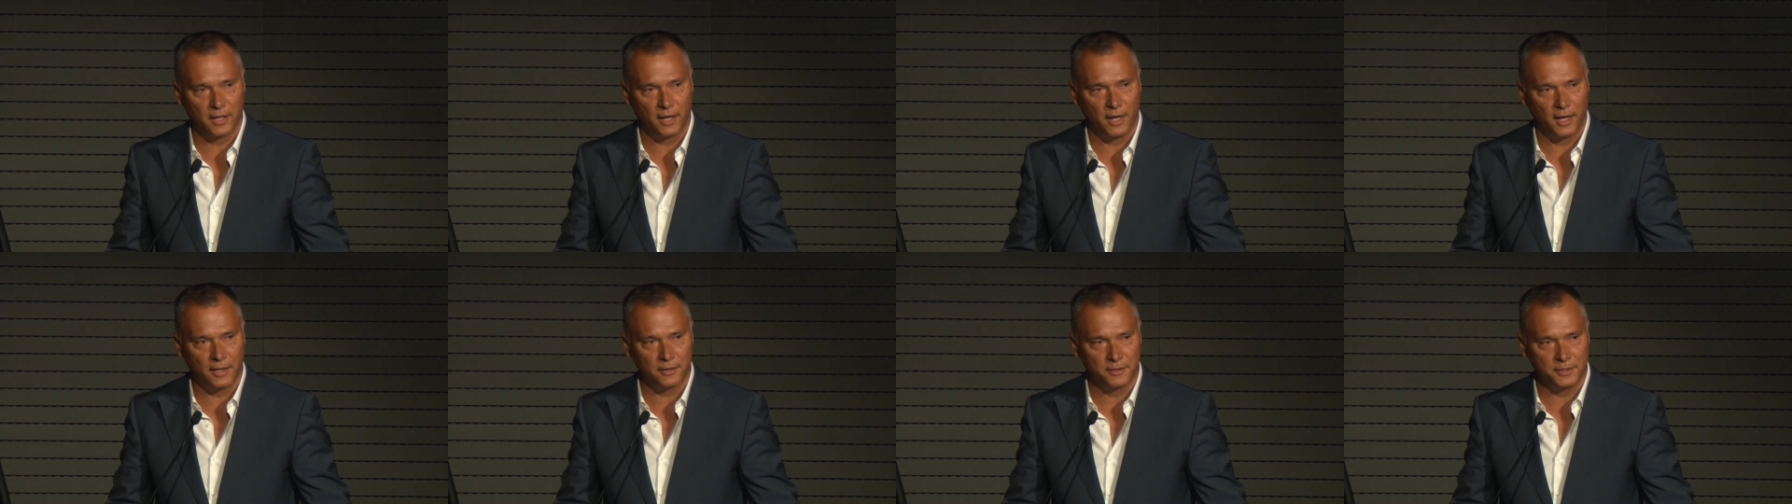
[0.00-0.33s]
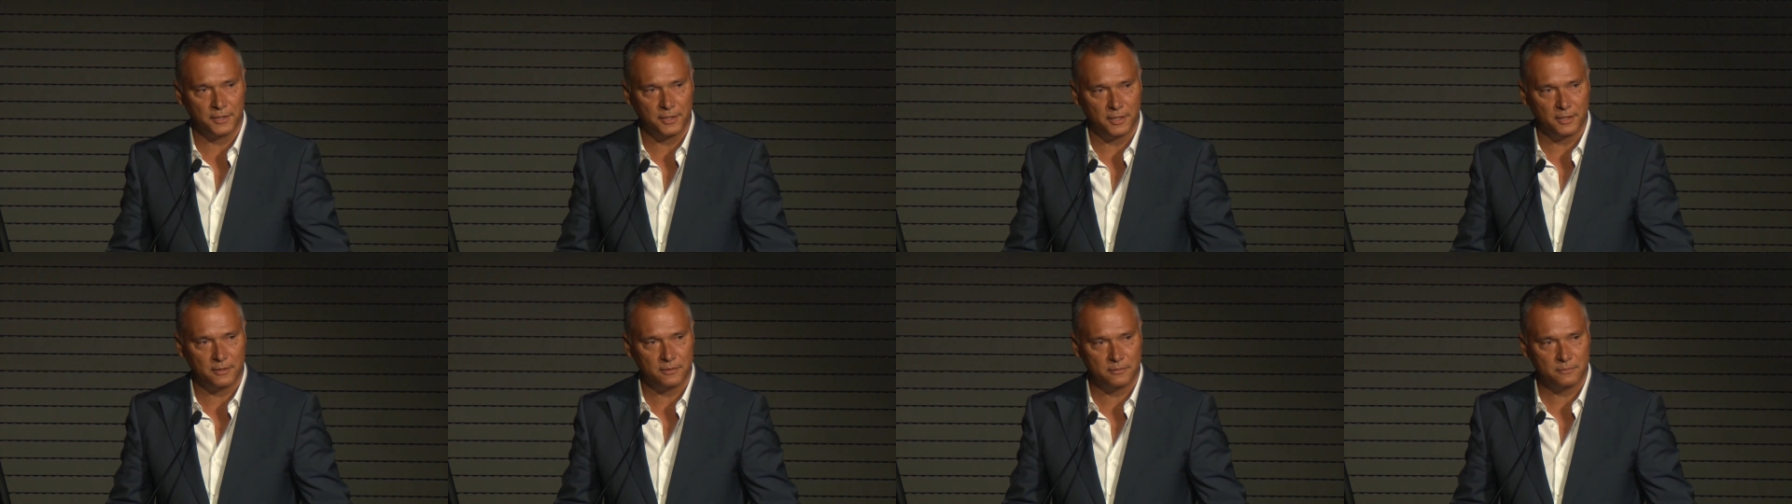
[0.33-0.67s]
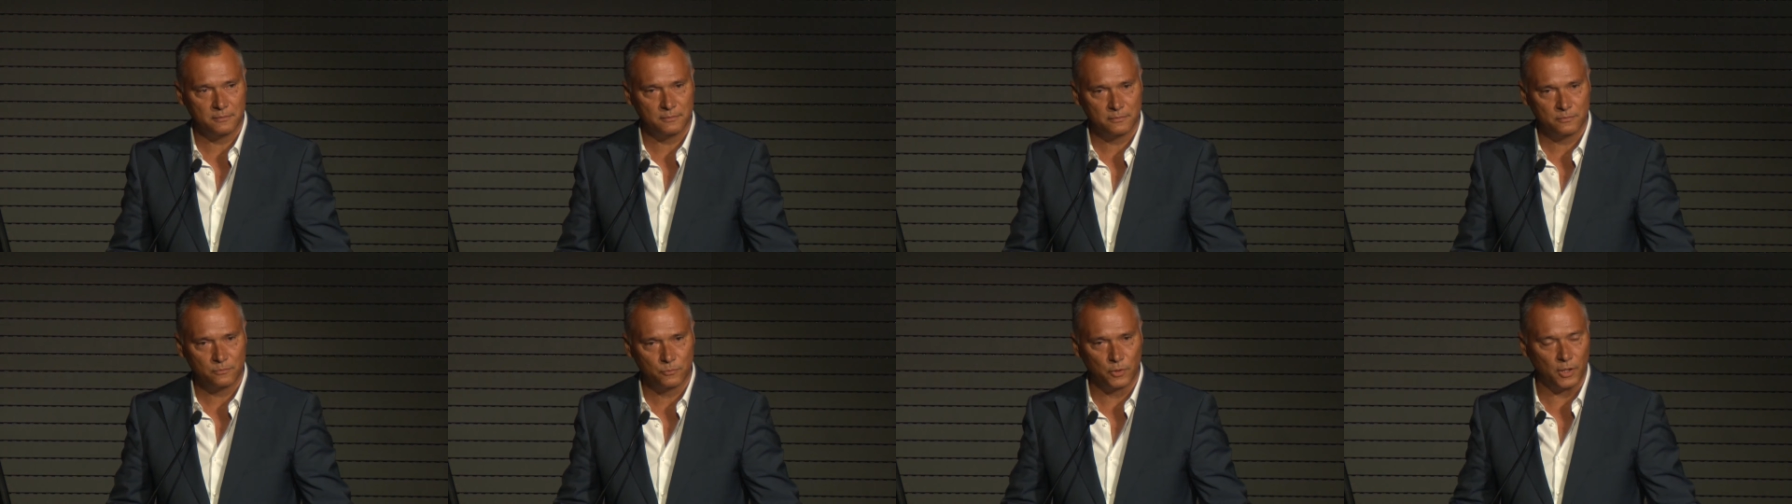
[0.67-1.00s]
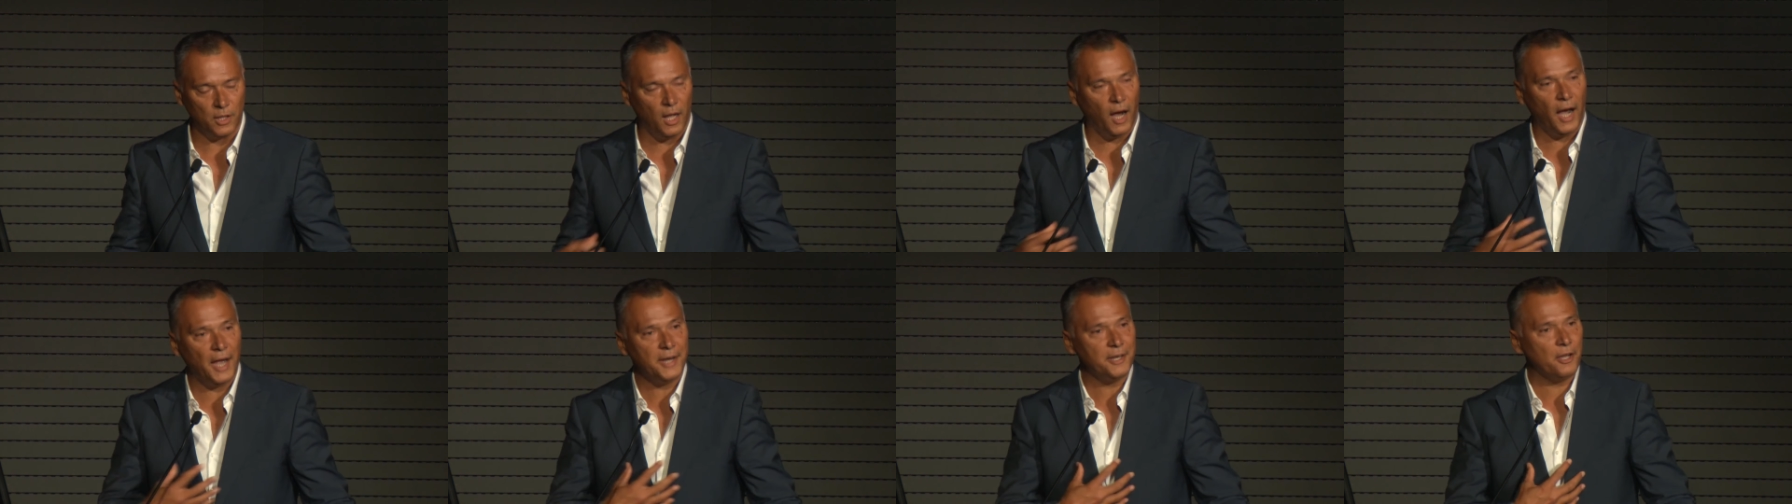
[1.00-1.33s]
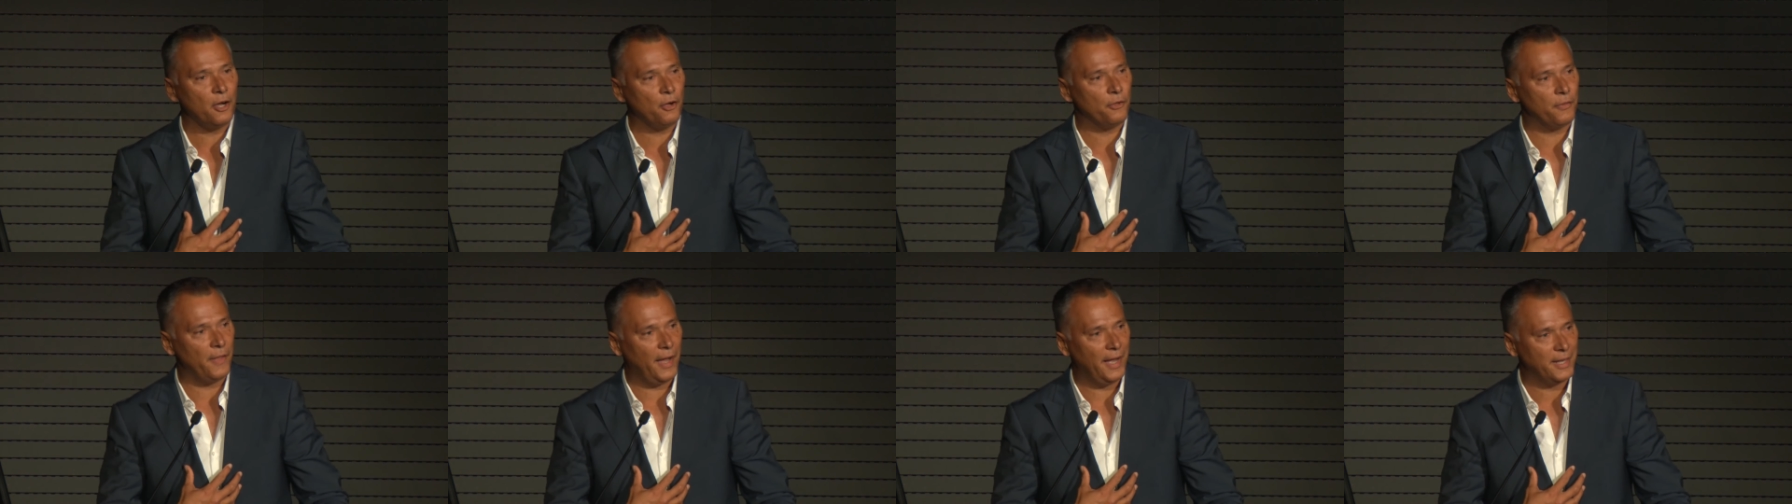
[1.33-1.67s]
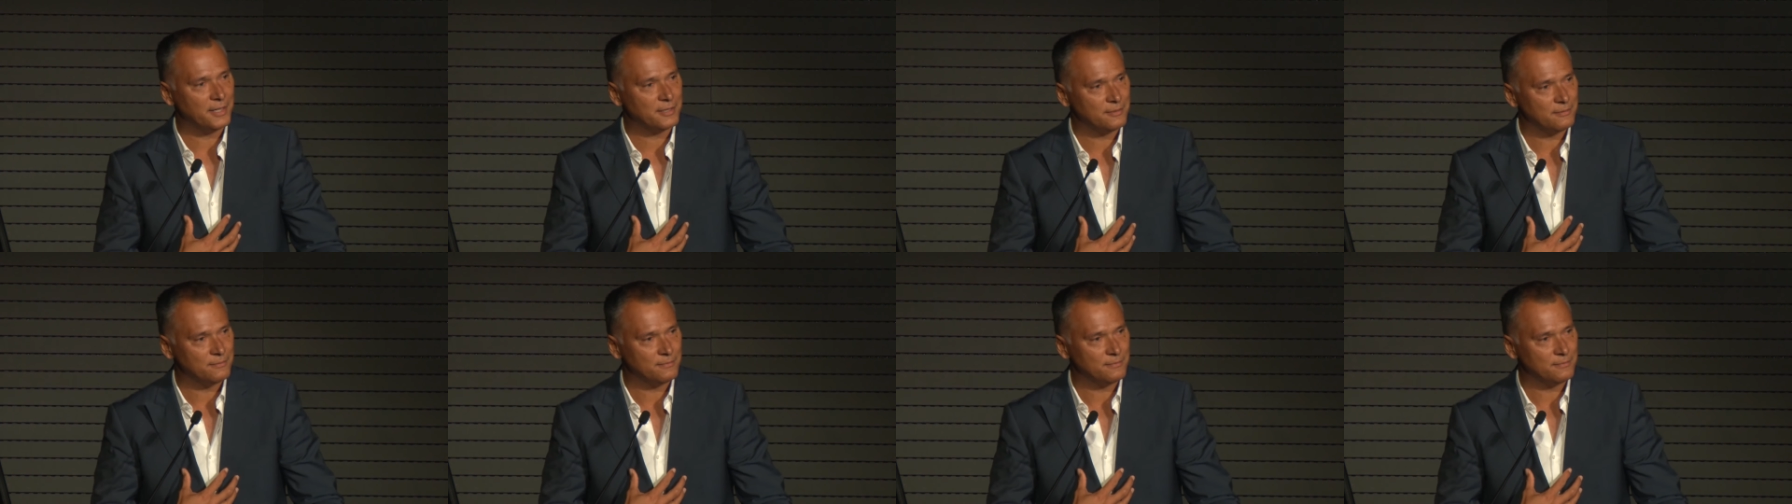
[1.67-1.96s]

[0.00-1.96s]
Islander? Well, I know that.